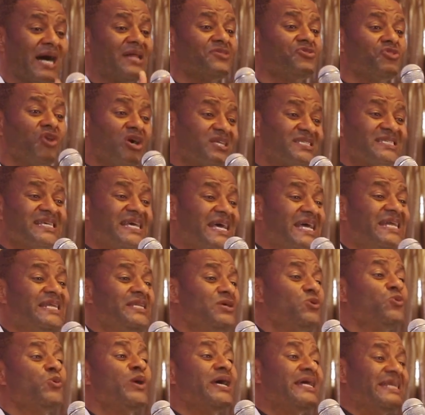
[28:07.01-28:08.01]
are not
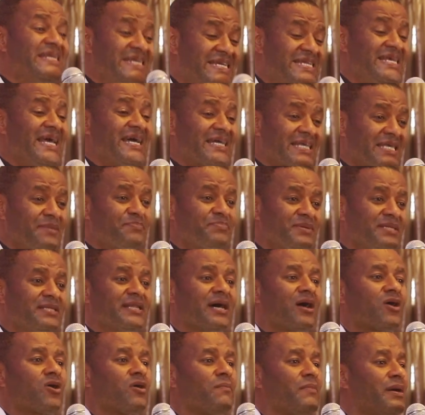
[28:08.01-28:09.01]
anywhere near keeping
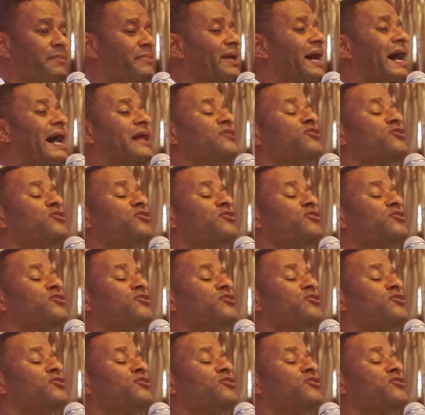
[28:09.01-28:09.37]
that commandment.